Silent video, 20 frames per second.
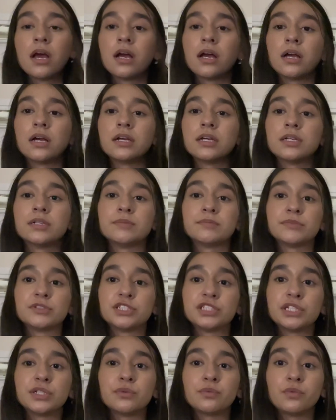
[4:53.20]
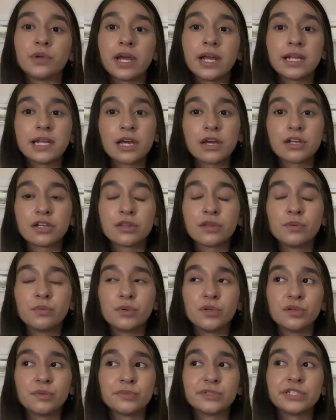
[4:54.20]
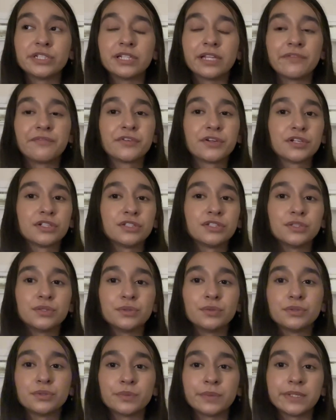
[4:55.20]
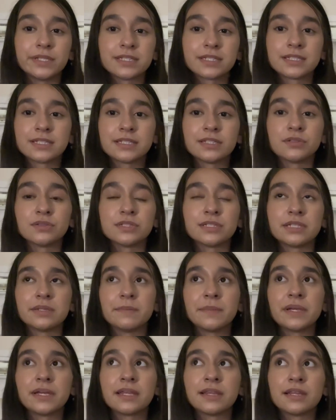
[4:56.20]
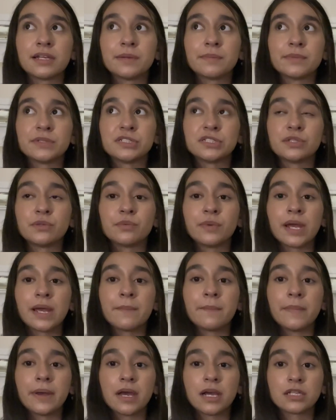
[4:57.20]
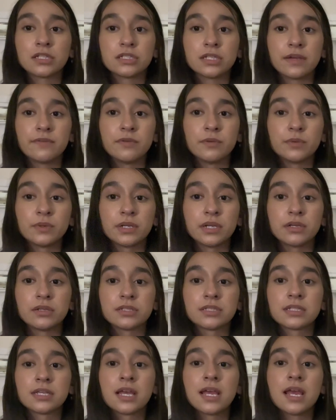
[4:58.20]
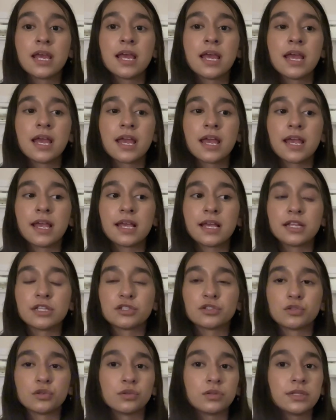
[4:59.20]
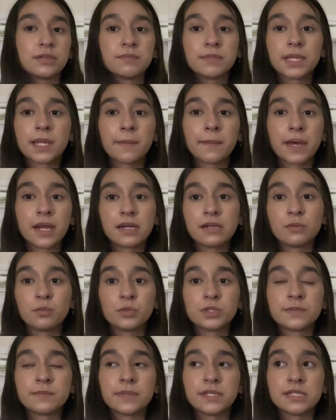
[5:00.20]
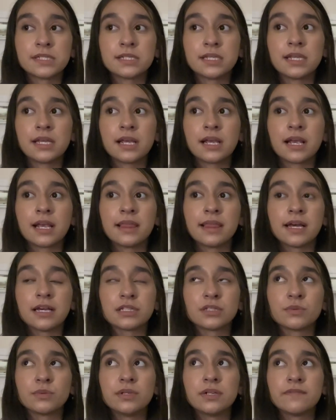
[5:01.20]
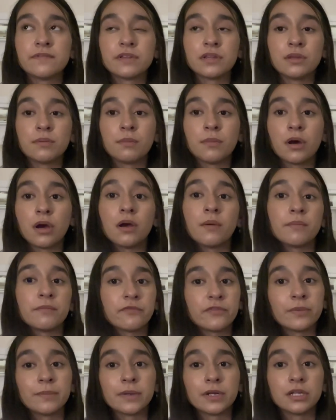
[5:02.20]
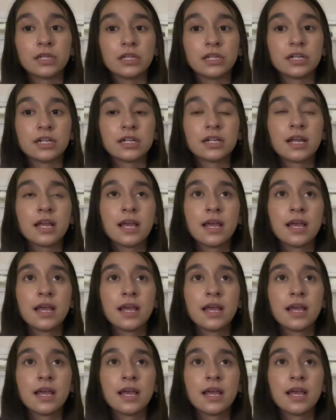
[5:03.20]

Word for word: um, she ran out of the room. She left her two twins still sleeping in there but she ran back to everyone else and told them that Madeleine was missing and that's whenever the mom from earlier